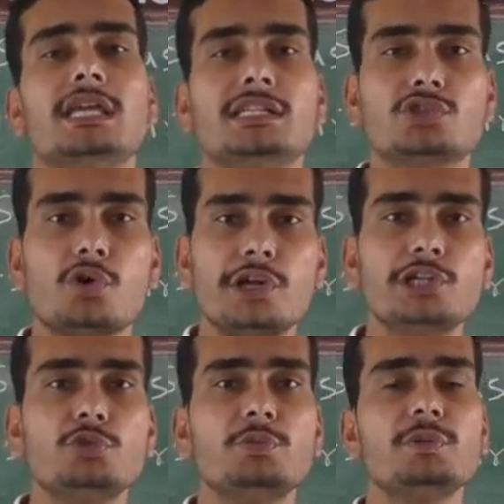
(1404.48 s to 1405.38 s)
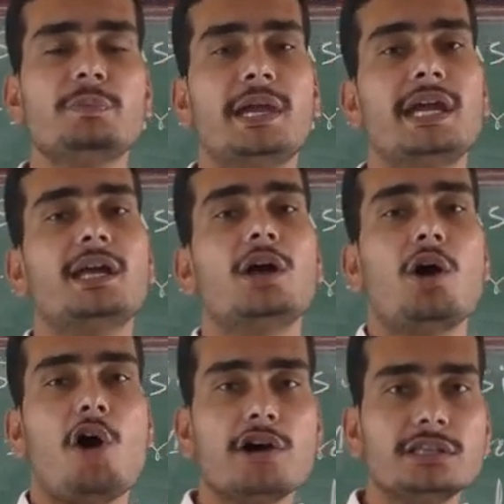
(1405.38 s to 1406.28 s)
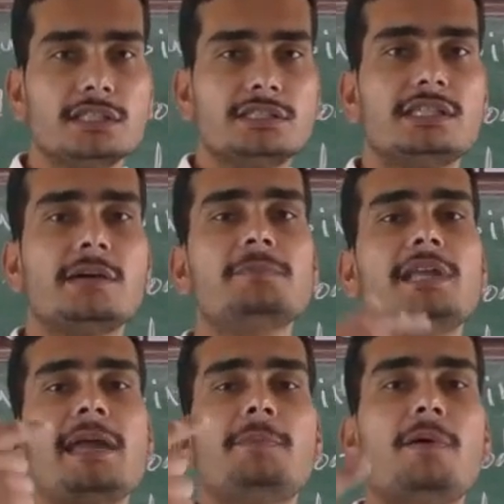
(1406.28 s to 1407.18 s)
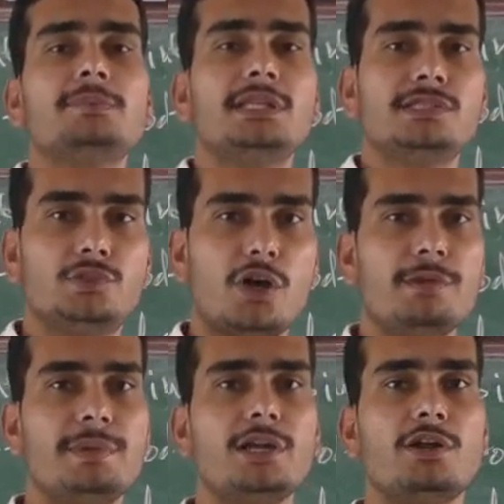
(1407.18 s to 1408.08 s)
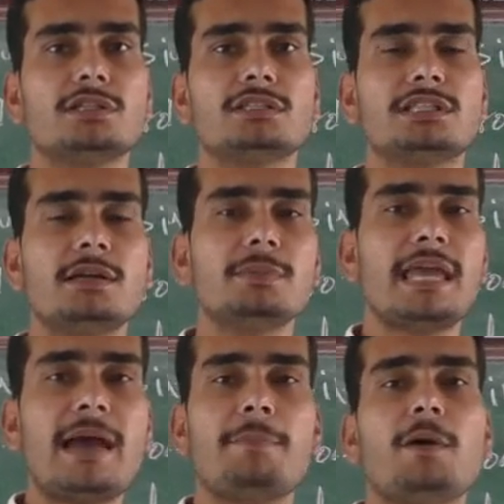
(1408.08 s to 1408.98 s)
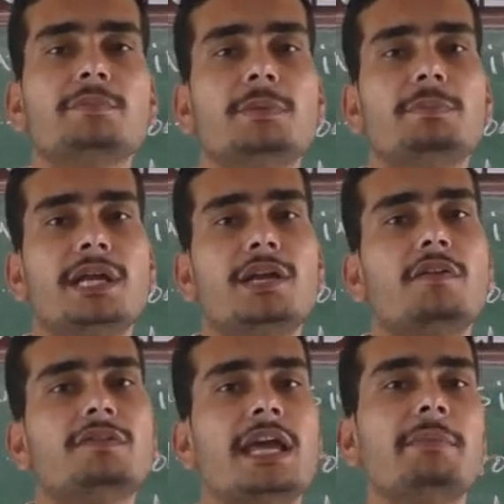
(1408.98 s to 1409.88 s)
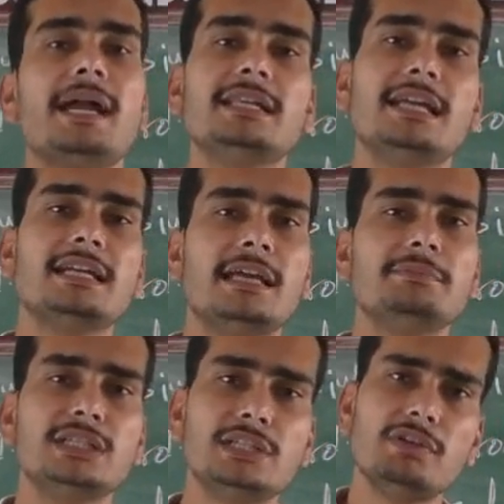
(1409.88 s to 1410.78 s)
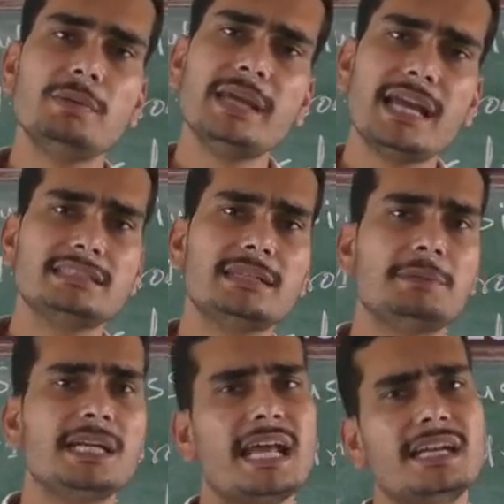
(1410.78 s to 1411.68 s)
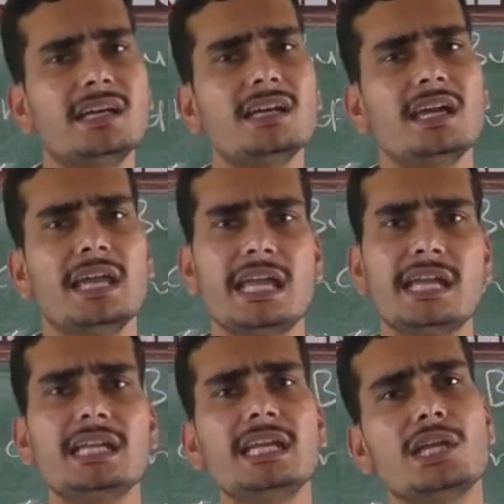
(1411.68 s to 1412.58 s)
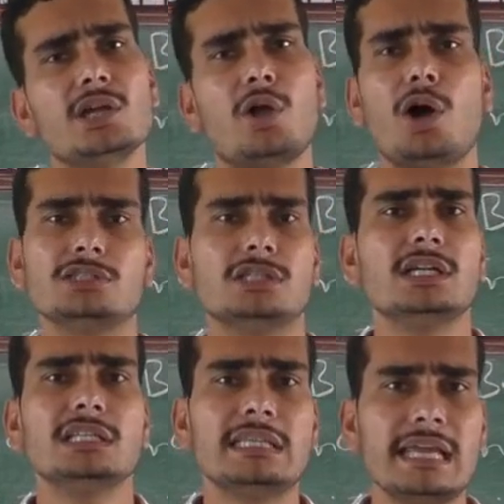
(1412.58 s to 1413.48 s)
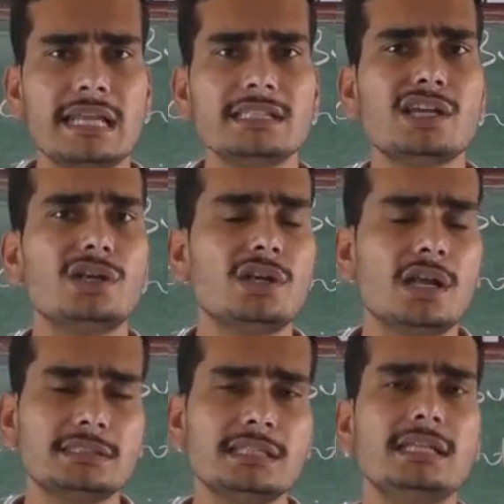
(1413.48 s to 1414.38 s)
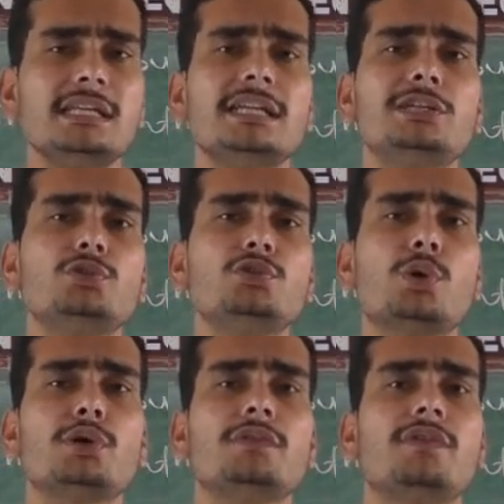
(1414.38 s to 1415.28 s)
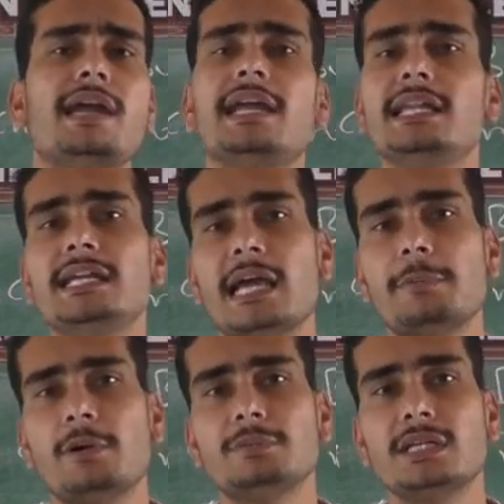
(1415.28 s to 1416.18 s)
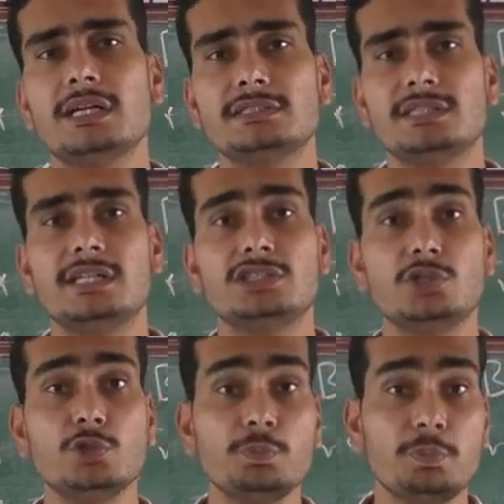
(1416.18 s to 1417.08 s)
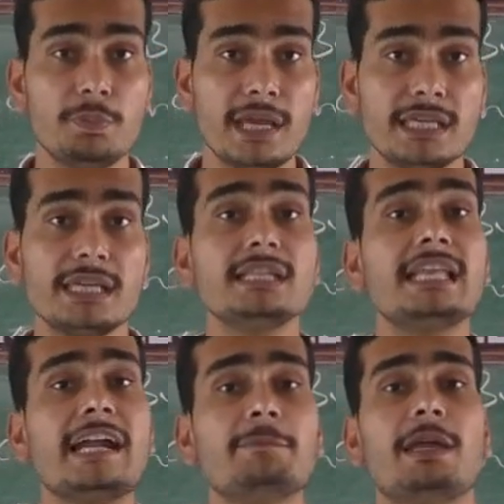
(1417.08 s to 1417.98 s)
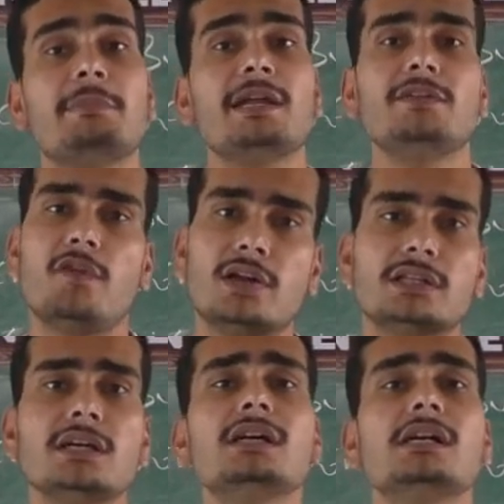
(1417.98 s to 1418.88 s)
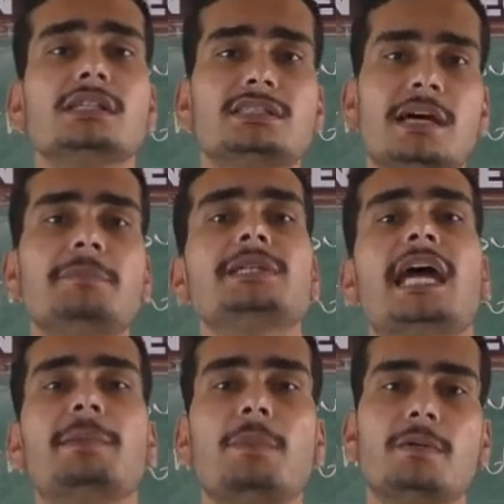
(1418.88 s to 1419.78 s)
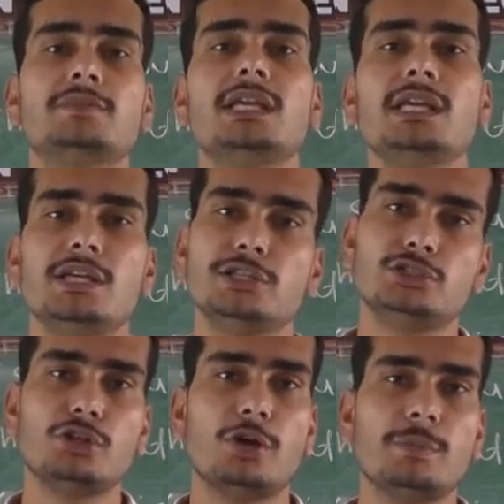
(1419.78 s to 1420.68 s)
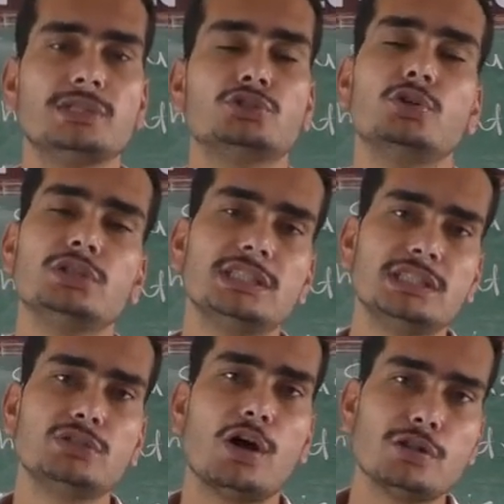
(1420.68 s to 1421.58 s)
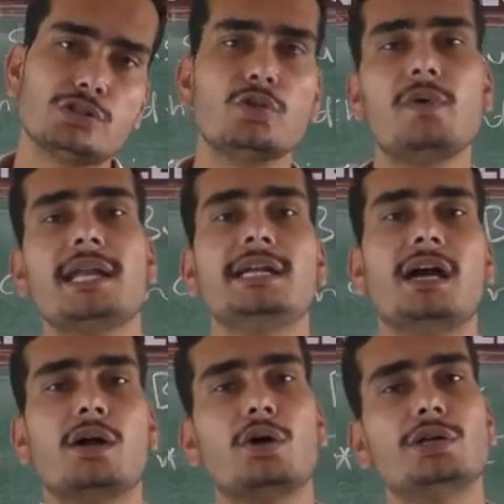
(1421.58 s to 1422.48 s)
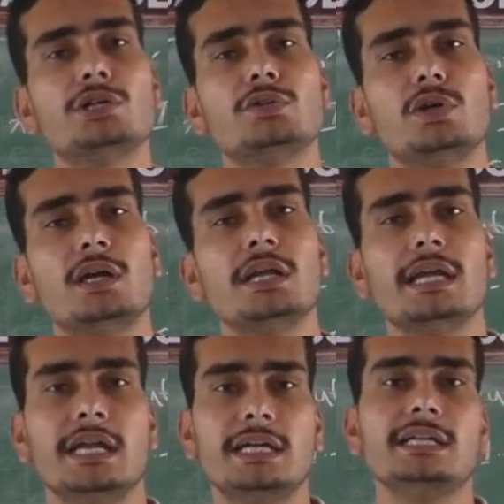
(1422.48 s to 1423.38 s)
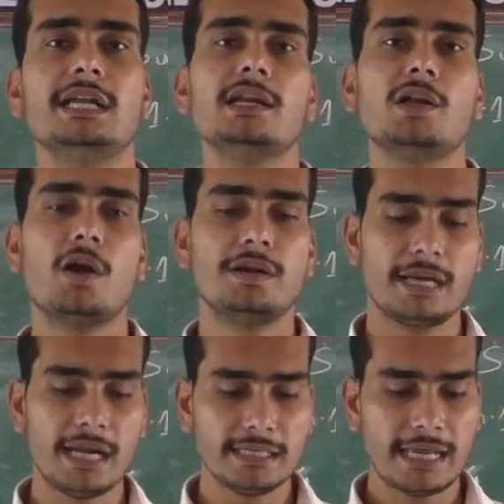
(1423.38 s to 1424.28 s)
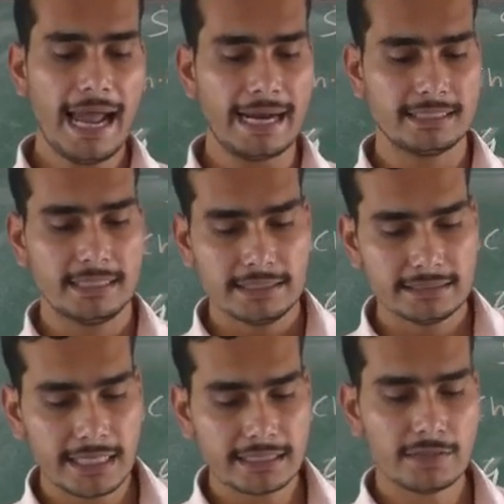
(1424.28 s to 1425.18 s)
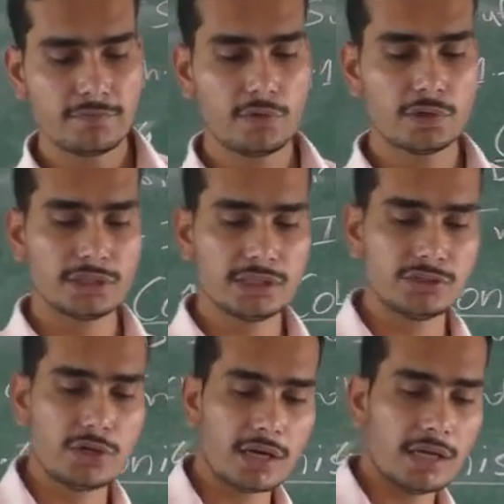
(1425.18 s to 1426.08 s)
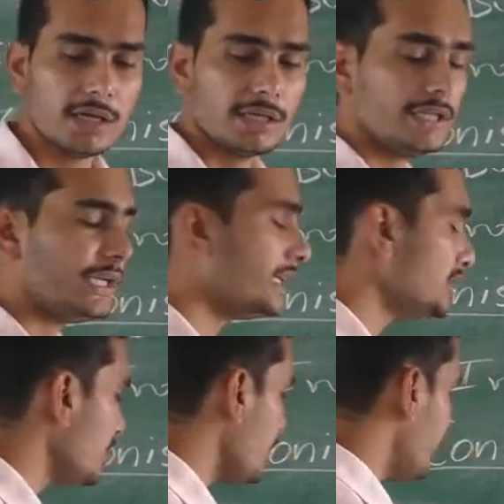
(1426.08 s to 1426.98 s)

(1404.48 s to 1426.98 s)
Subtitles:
is going to be paid on the some type of the installment or the some gap of the period of time. At that time it will be accepted at any cost. There is a doesn't need to notify any type of the consideration to making that payment for the some type of the installment. So this is also valid according to your Indian Contract Act. Then the fourth is your creation